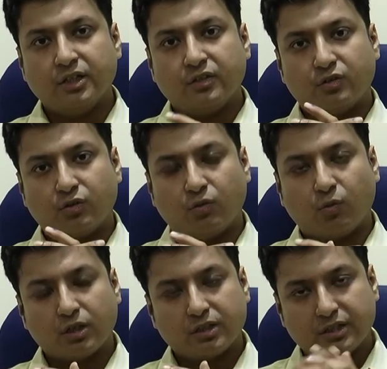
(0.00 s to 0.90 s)
So
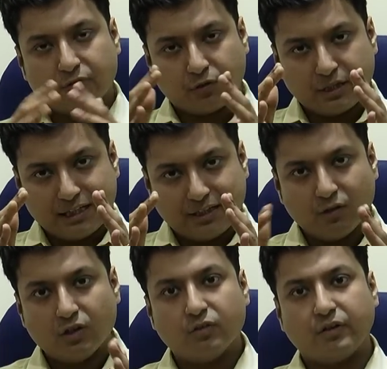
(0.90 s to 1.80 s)
what are the different
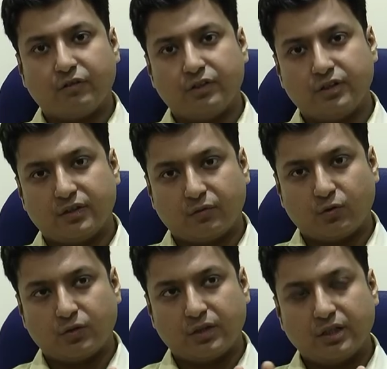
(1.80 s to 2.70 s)
levels of evidence if
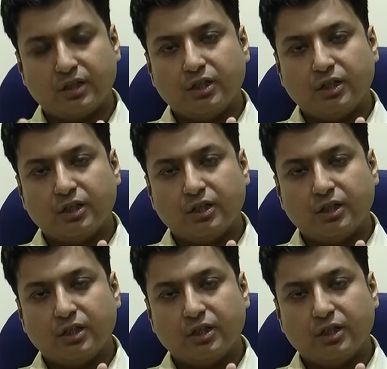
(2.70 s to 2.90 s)
you see?